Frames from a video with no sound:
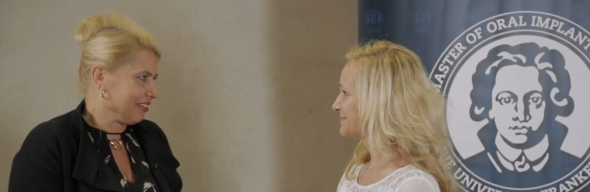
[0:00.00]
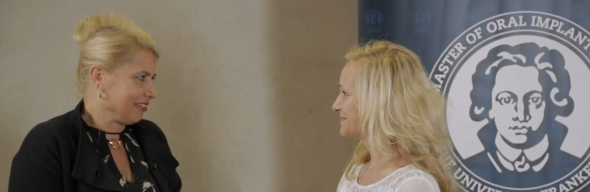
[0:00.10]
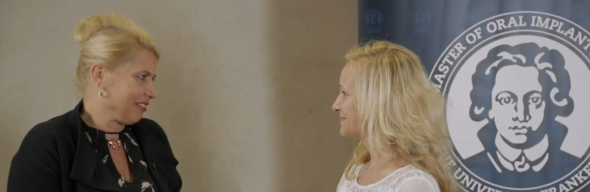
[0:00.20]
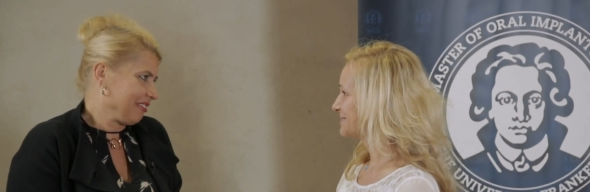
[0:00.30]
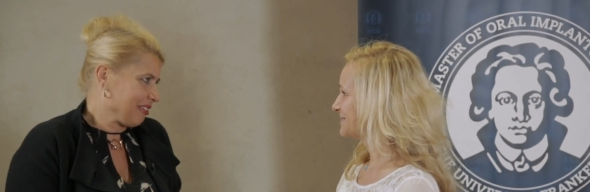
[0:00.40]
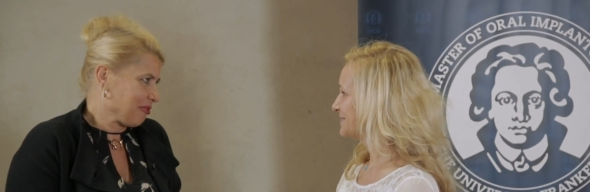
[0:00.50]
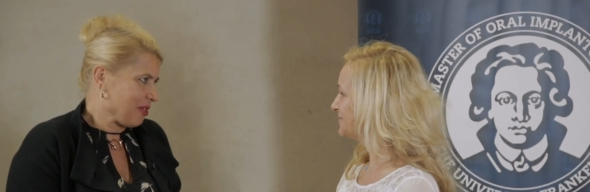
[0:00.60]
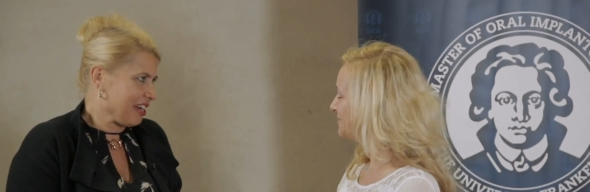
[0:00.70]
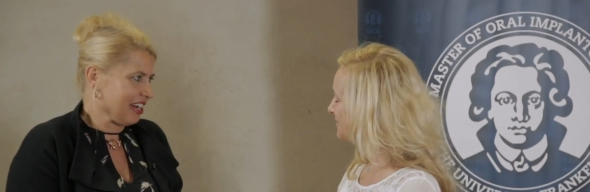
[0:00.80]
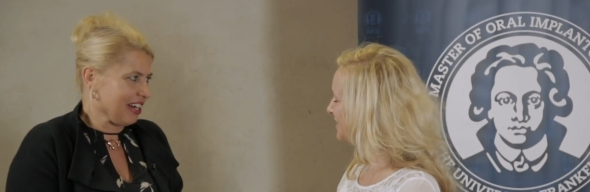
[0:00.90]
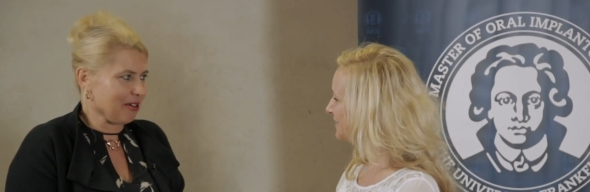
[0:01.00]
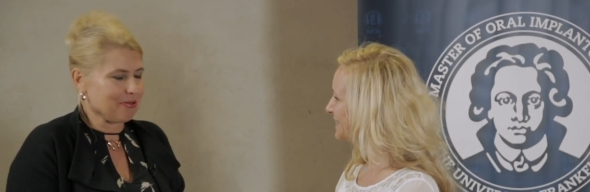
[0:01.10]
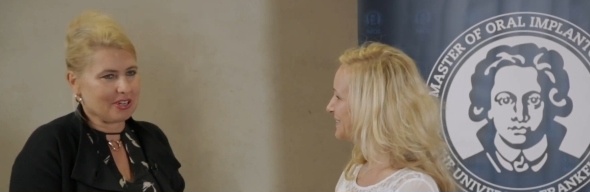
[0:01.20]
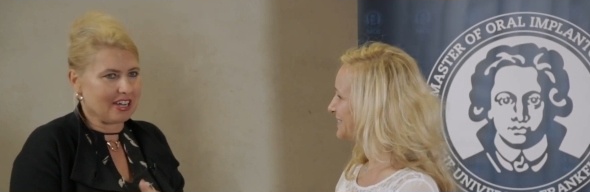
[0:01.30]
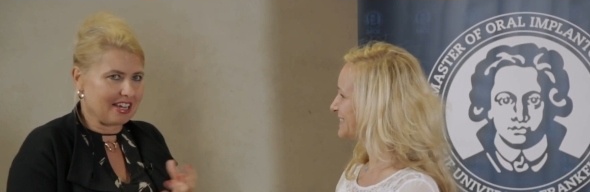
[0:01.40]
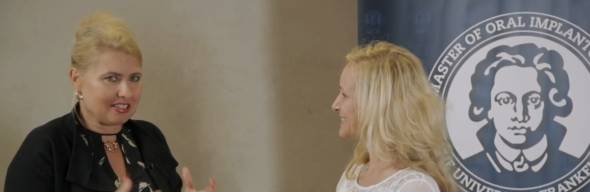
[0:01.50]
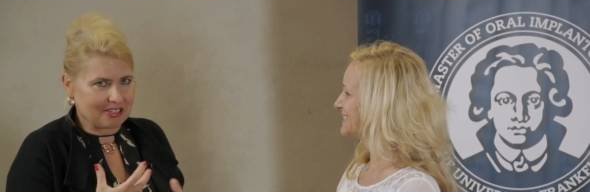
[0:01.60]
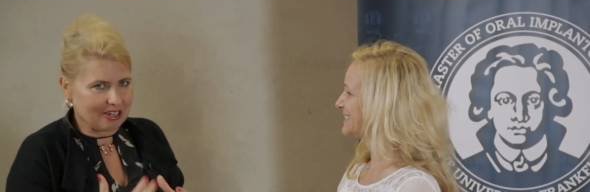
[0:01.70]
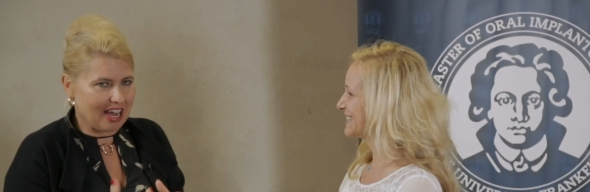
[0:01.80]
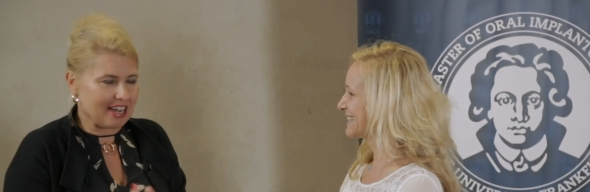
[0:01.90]
Speaker 1: This is the way Very how we good. are
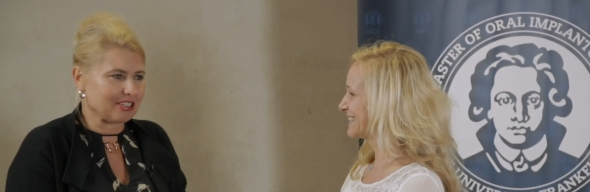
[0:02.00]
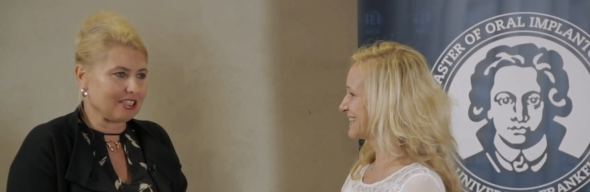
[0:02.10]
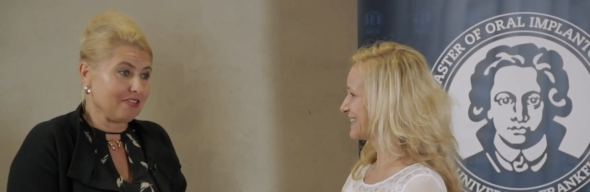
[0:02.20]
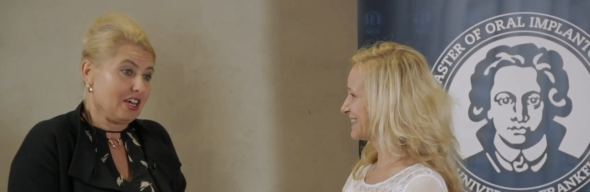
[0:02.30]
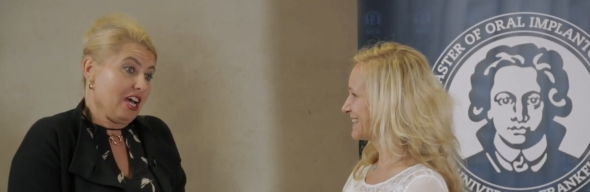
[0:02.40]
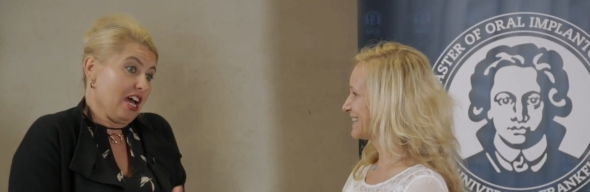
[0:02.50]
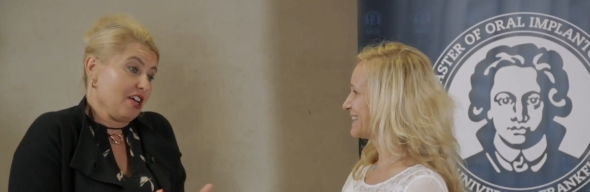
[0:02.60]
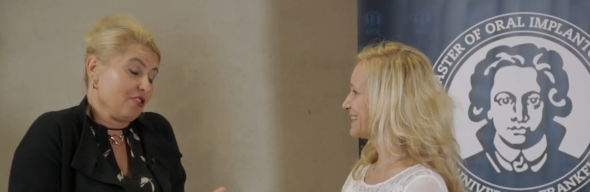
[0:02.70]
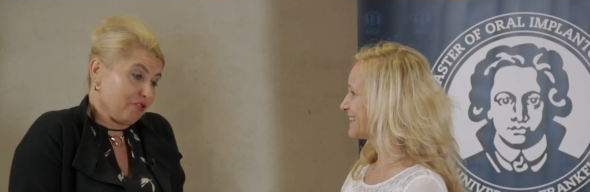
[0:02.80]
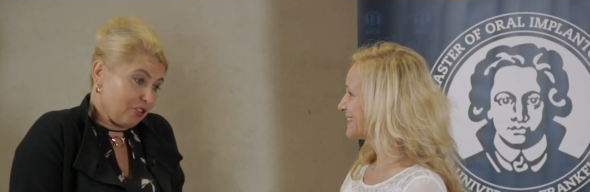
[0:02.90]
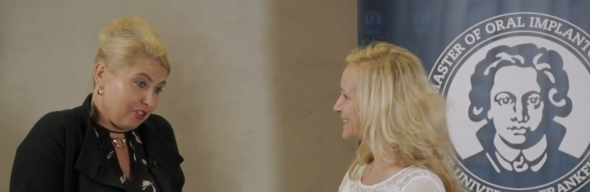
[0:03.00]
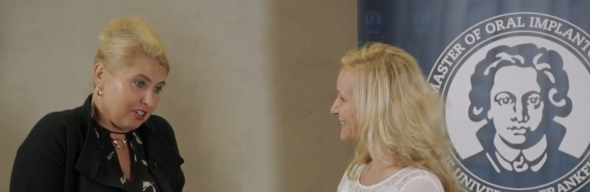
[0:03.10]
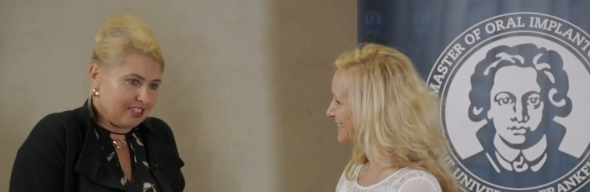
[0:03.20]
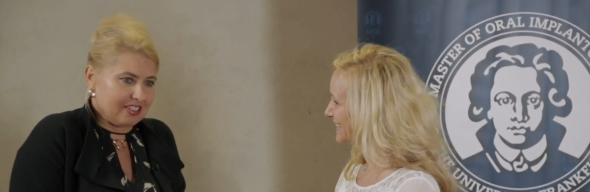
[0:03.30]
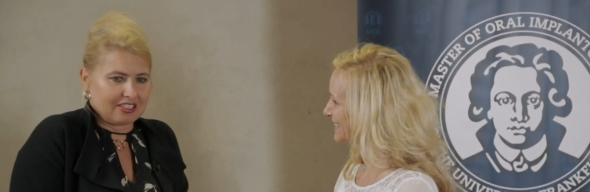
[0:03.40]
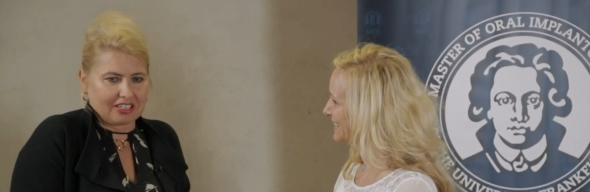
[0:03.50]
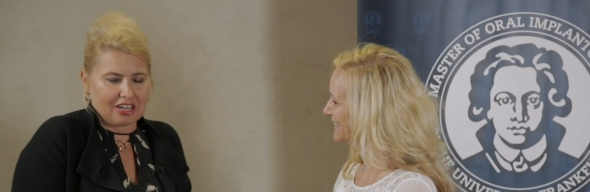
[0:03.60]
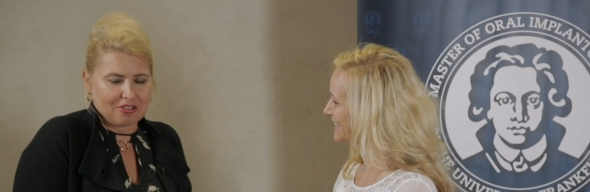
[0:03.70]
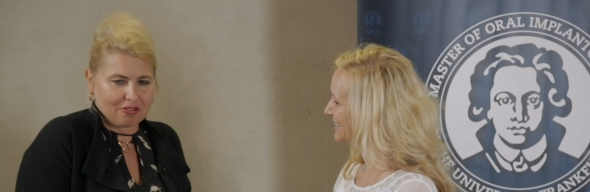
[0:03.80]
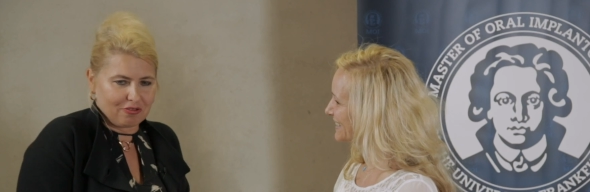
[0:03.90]
still active. And of course, this
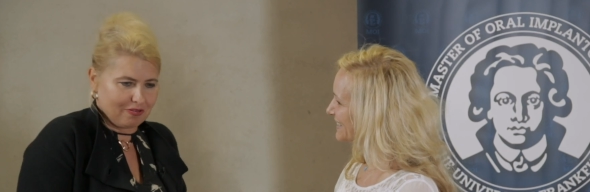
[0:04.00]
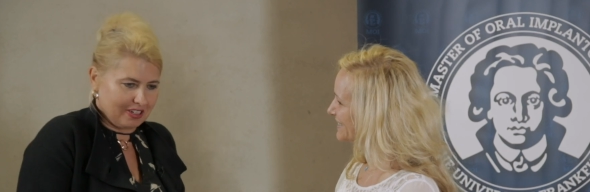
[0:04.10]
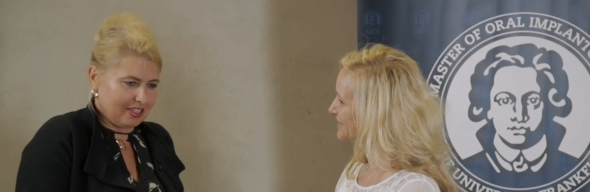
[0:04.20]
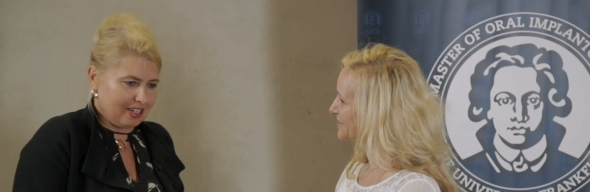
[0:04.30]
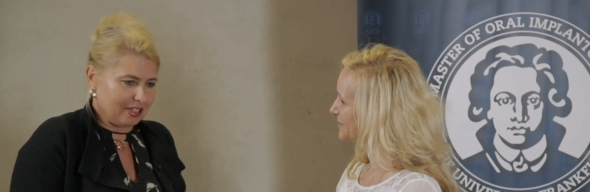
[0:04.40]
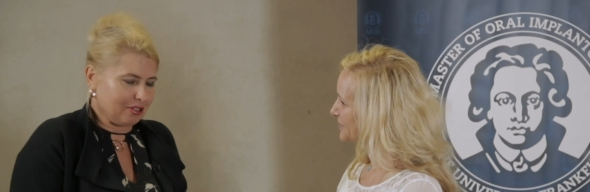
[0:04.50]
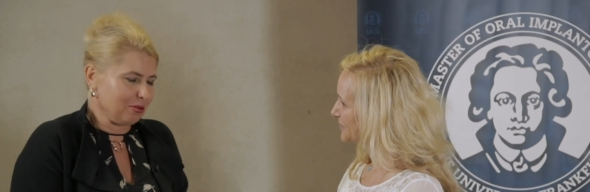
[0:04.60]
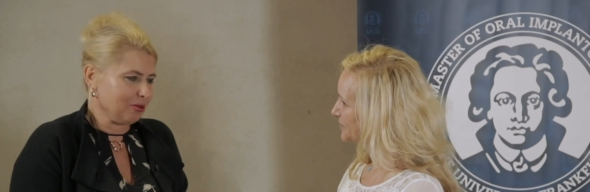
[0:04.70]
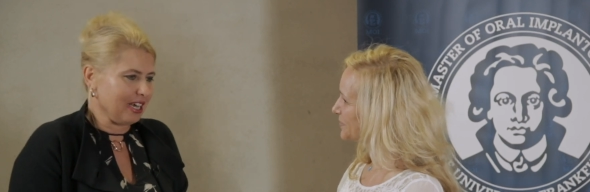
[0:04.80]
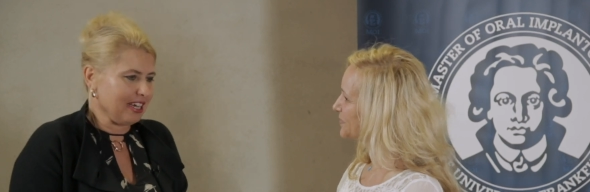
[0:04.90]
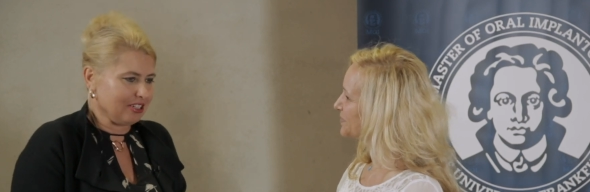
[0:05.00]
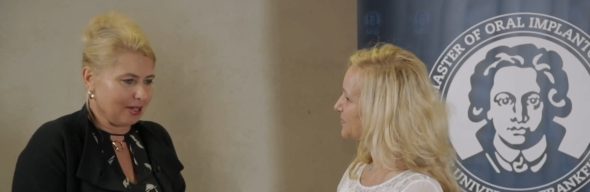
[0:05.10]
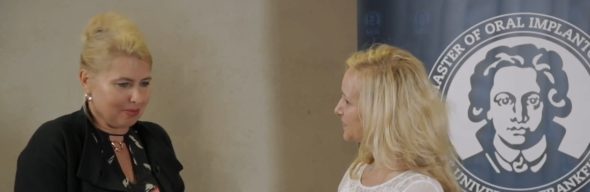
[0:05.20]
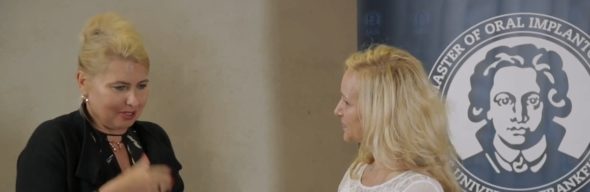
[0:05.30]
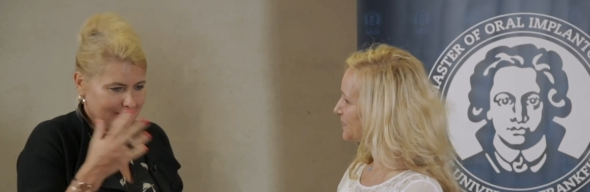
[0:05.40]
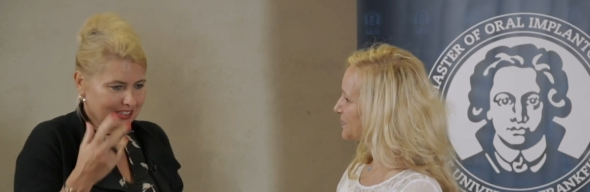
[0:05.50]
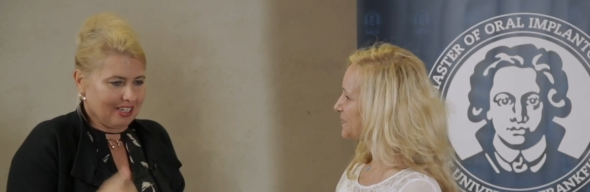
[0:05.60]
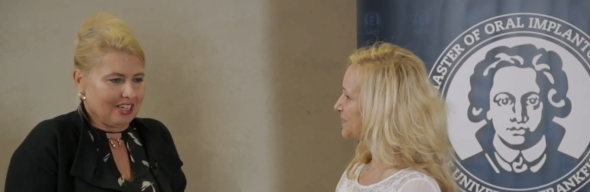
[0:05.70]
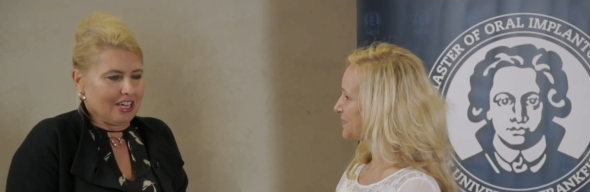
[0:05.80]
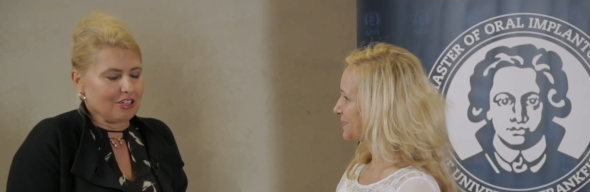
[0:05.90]
kind of events like today, Jumping
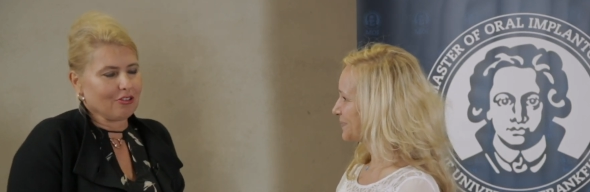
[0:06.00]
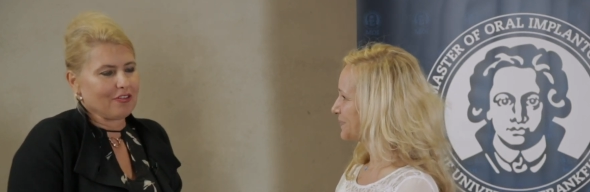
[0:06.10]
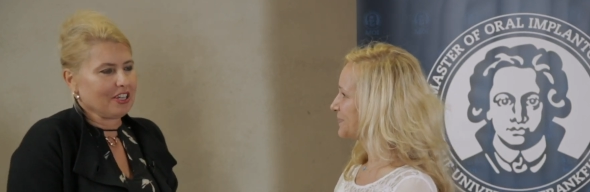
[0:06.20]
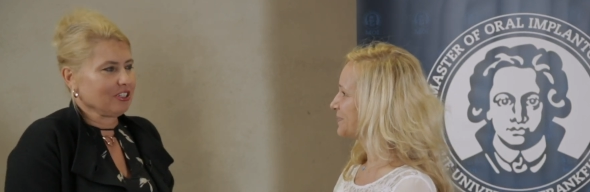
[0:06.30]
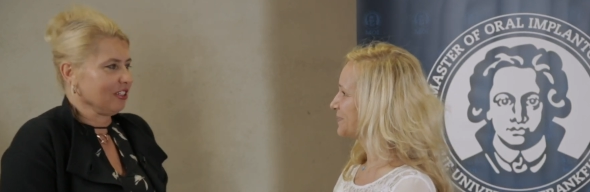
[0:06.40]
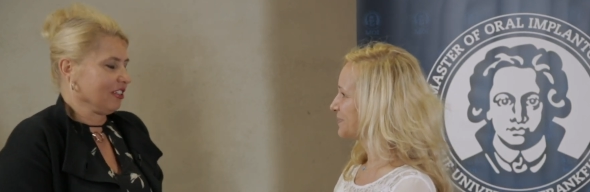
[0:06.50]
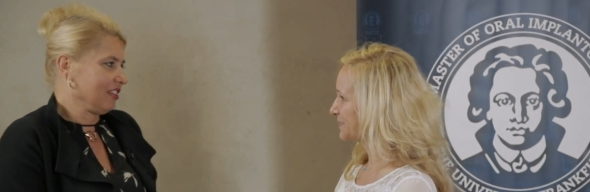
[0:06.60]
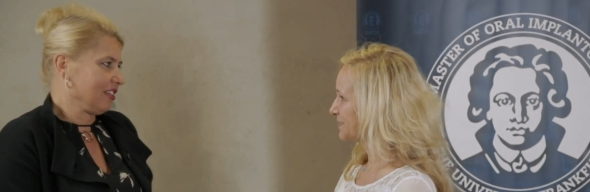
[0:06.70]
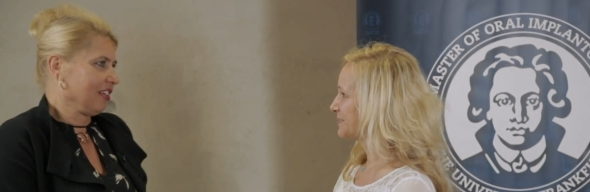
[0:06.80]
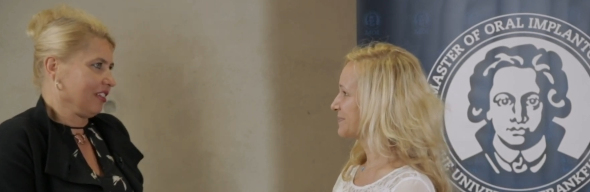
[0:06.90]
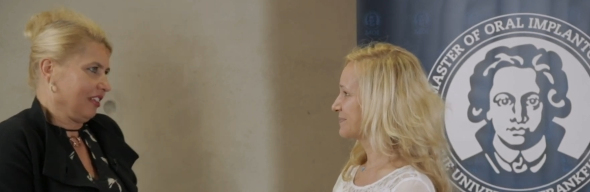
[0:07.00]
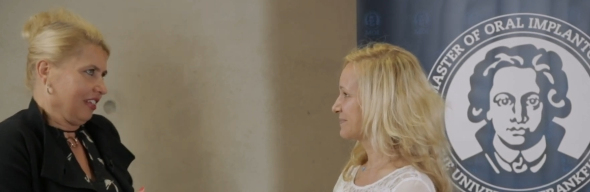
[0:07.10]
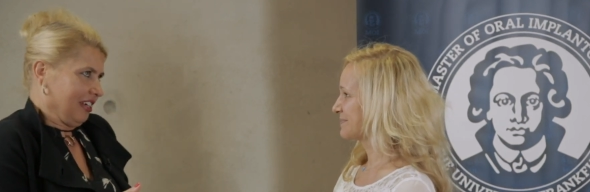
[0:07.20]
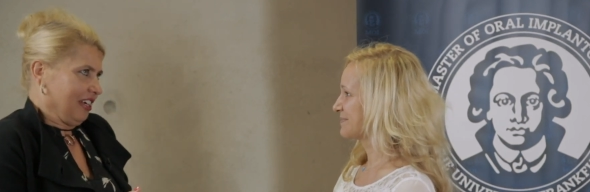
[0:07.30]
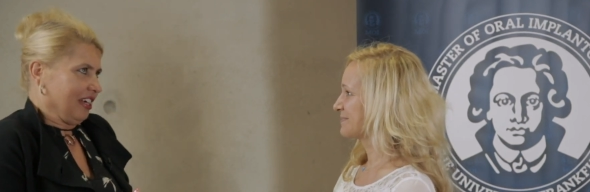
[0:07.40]
Innovation, is still